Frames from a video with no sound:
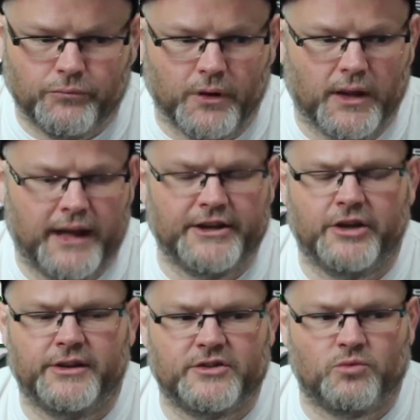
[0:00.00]
I know
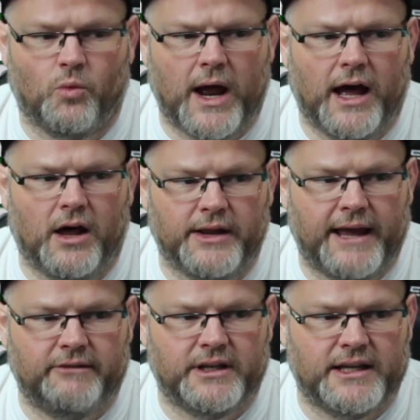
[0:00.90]
that's wild
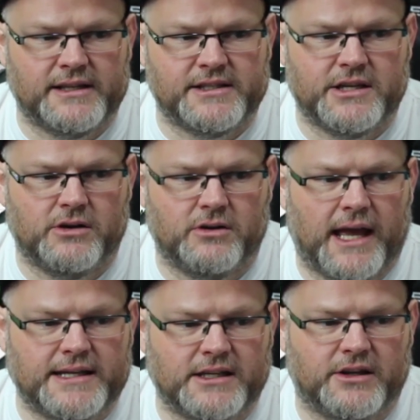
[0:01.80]
having an SEO guy
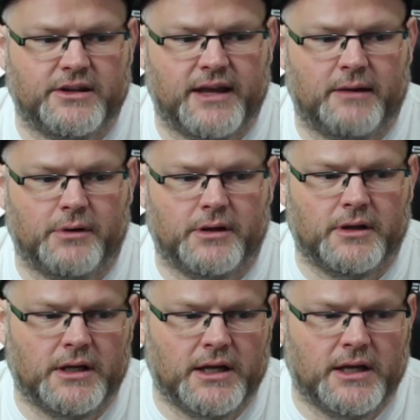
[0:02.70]
tell you that, but
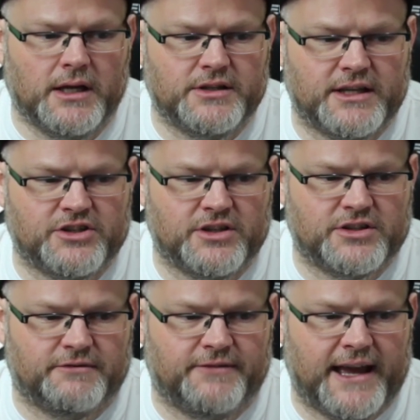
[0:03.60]
that's just a
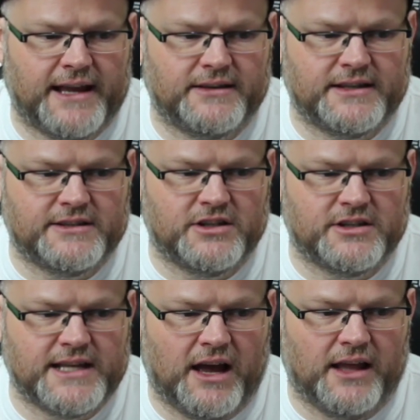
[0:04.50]
fact. That's just
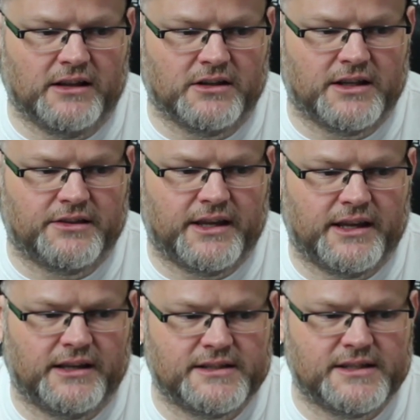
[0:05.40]
how I look at
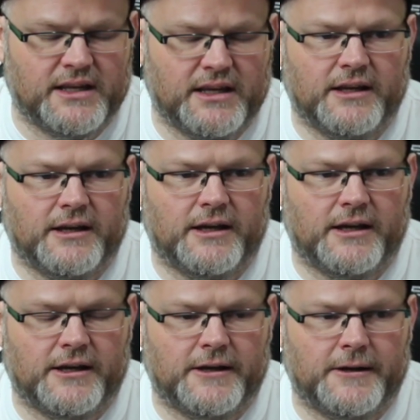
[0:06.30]
things.
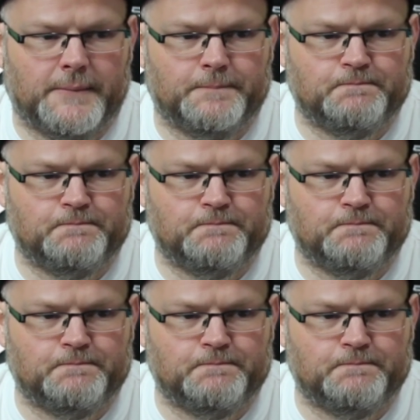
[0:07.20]
Um,